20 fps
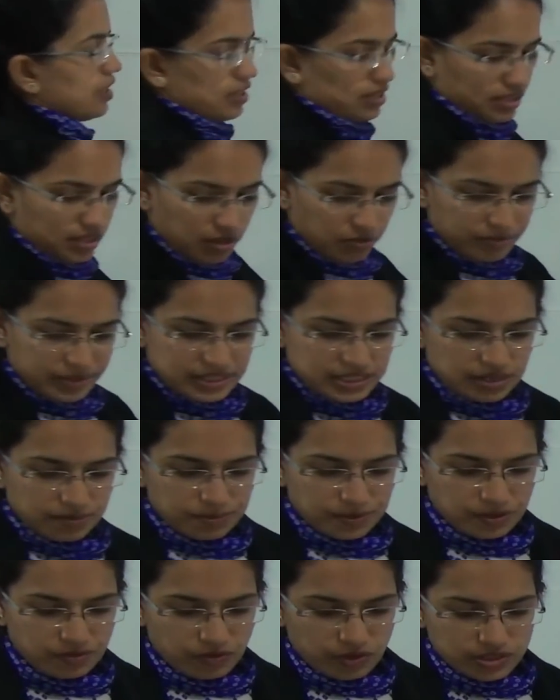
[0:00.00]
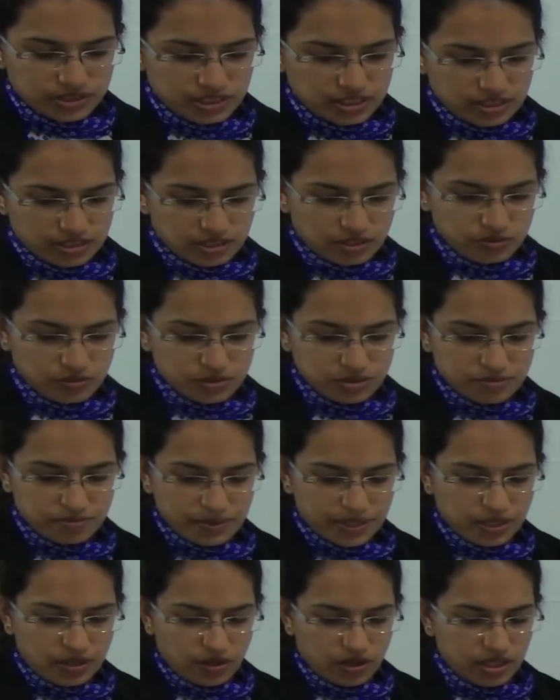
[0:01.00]
Now Mirchpur was in news
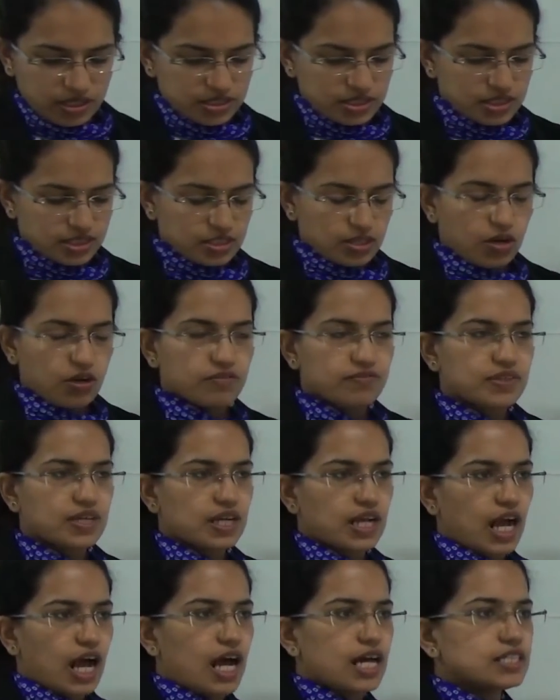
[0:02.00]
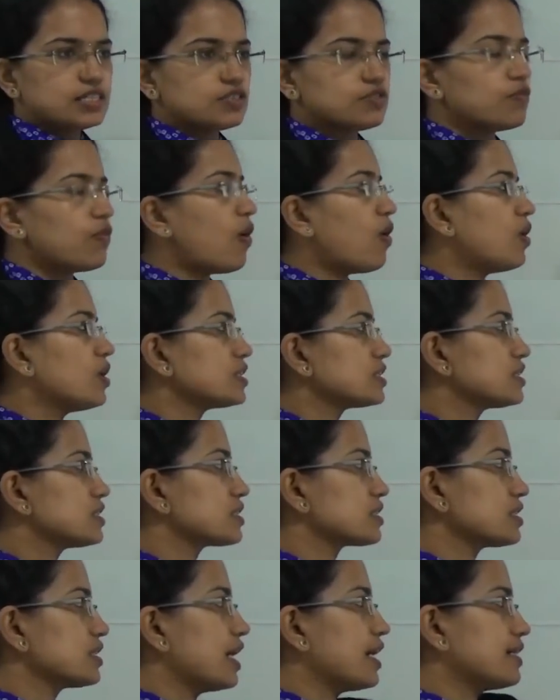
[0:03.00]
because of the caste wars
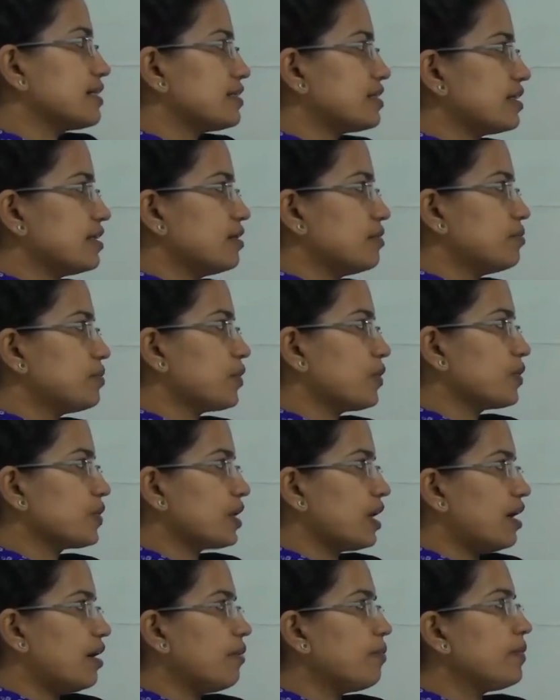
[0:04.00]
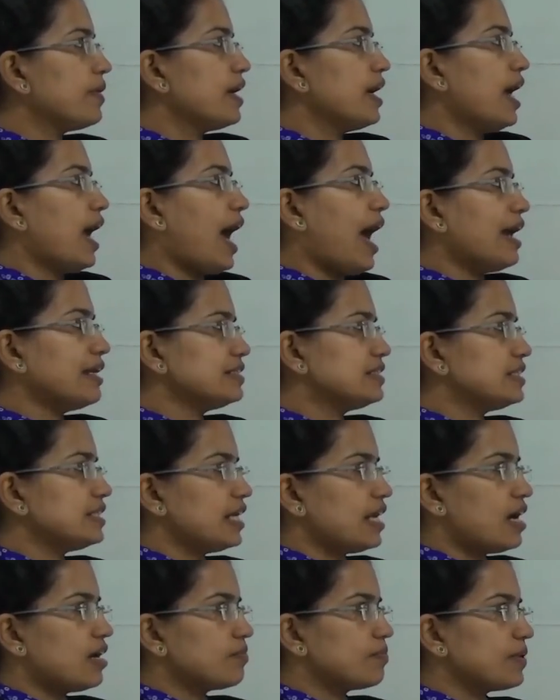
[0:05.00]
that broke up, and
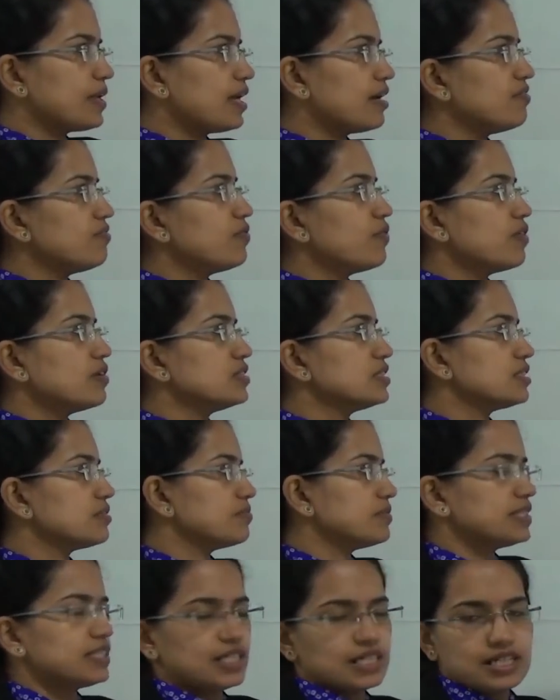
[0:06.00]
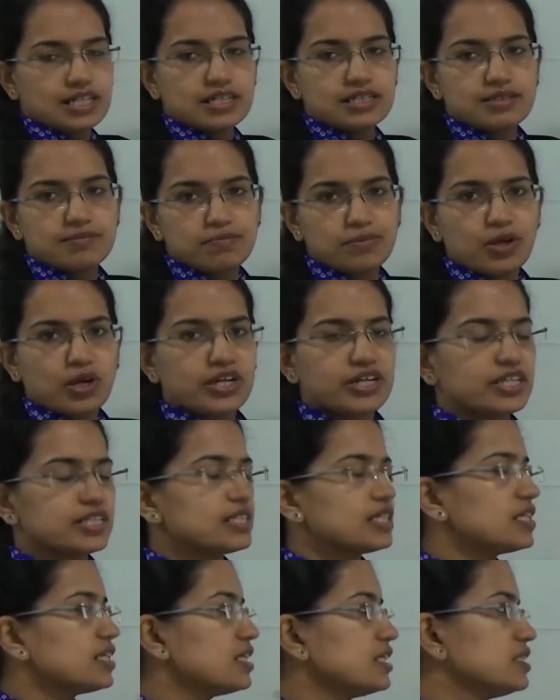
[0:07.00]
CRPF was immediately deployed in
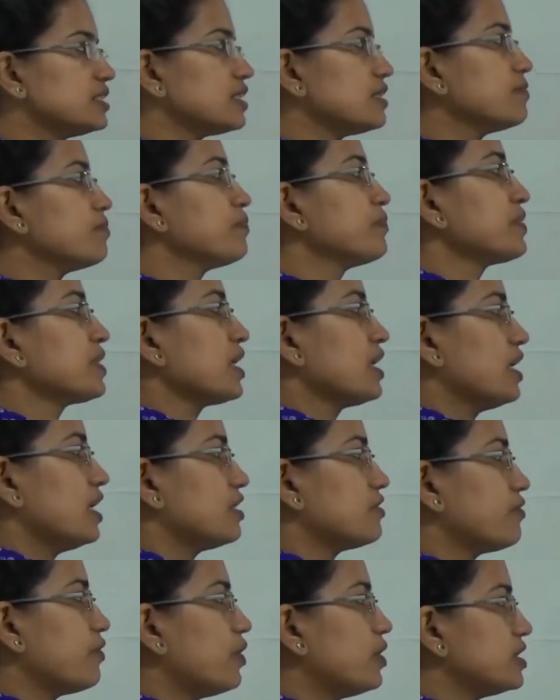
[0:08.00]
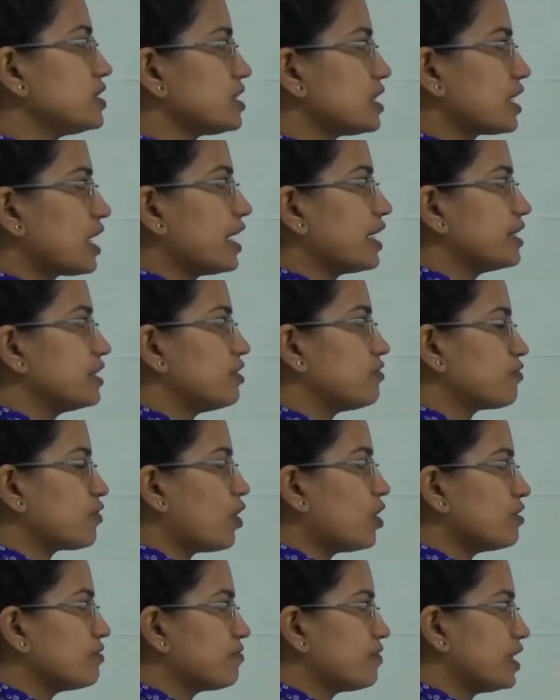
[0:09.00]
the region. It was a kind of
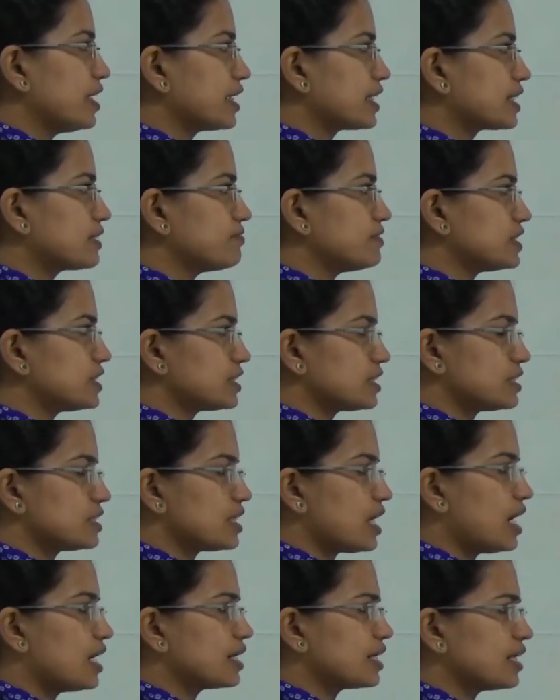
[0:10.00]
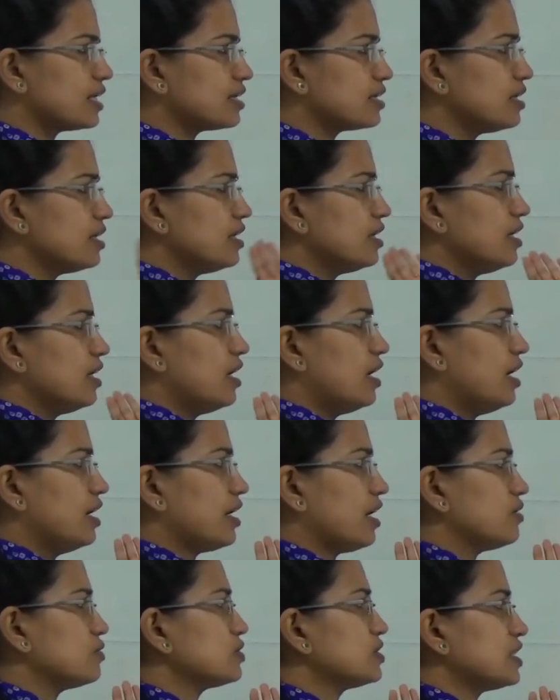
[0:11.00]
conflict which started
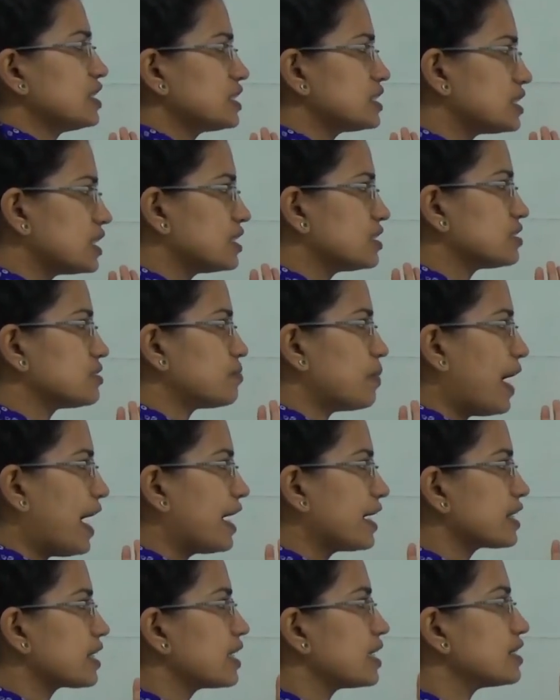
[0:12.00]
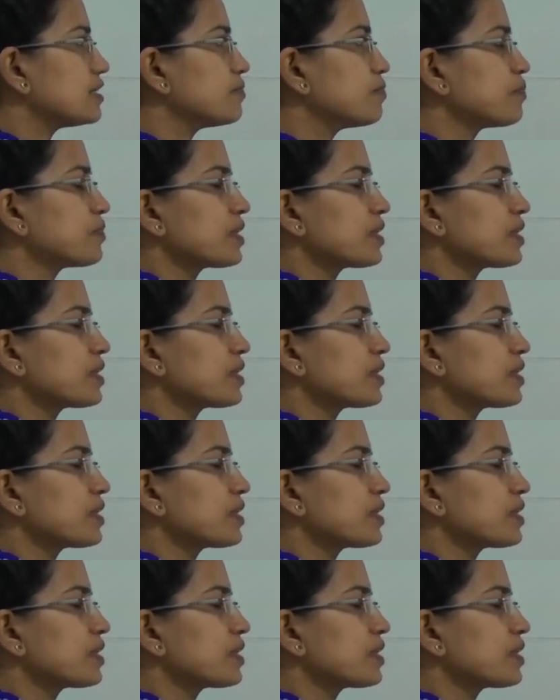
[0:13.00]
around 6 years back in